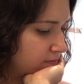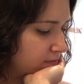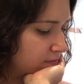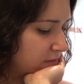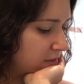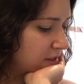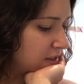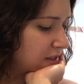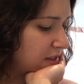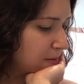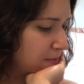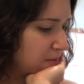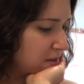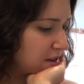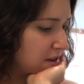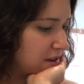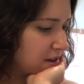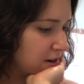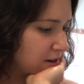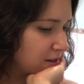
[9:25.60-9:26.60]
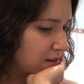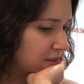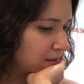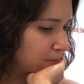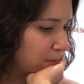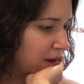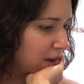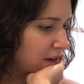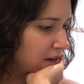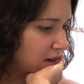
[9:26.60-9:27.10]
And something here is
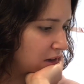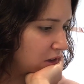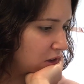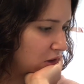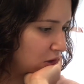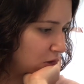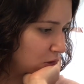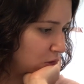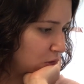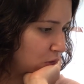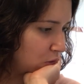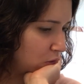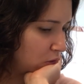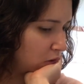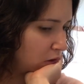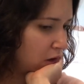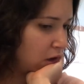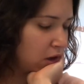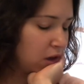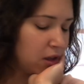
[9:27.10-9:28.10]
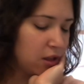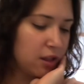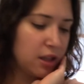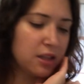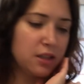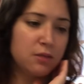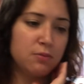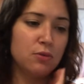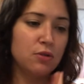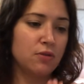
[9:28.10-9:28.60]
paining you.
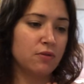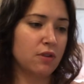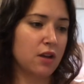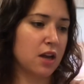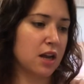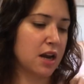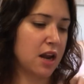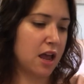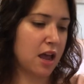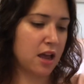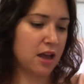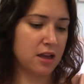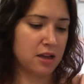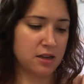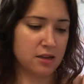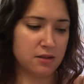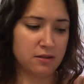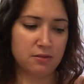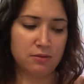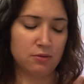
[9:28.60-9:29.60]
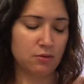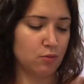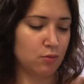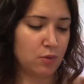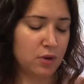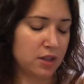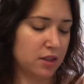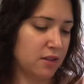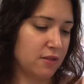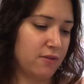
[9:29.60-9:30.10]
Let's move on. Uh,
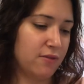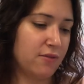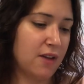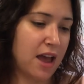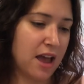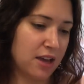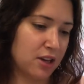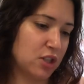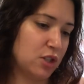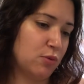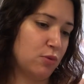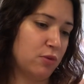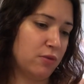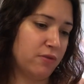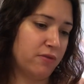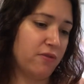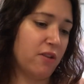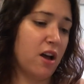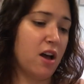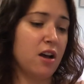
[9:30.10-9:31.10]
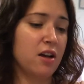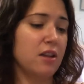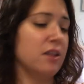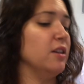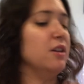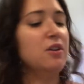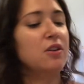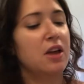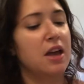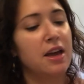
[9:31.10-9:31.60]
what the f actual fuck?
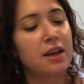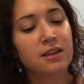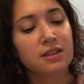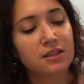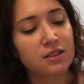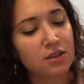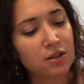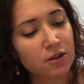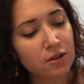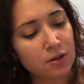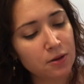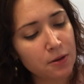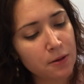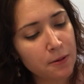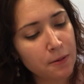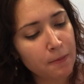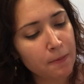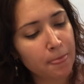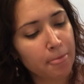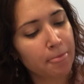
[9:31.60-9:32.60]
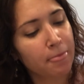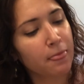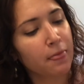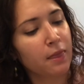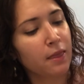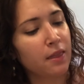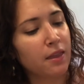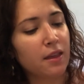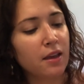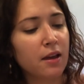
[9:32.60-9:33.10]
Okay, so
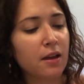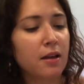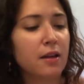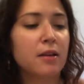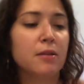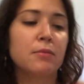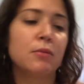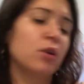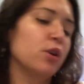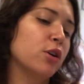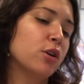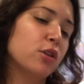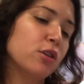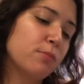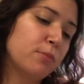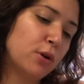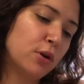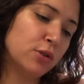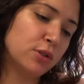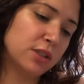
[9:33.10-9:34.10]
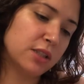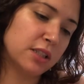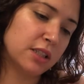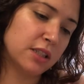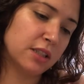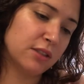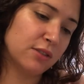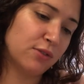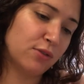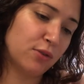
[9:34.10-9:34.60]
um, Earth
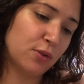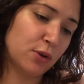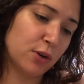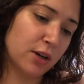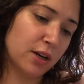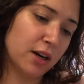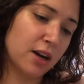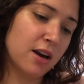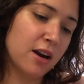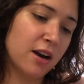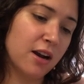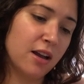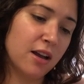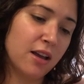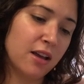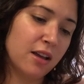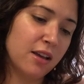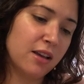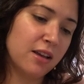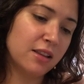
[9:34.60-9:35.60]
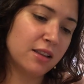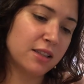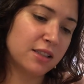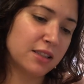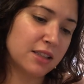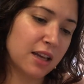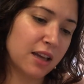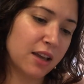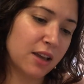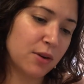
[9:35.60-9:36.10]
pulsing for the
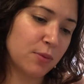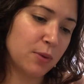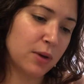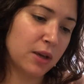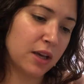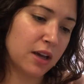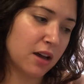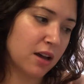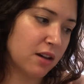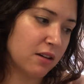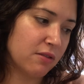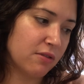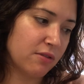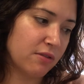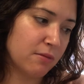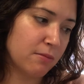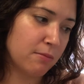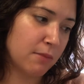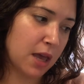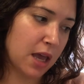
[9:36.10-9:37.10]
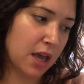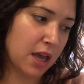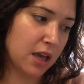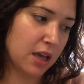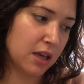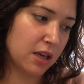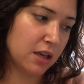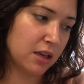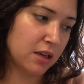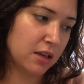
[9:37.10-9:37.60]
second week of
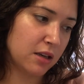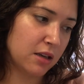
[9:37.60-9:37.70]
May.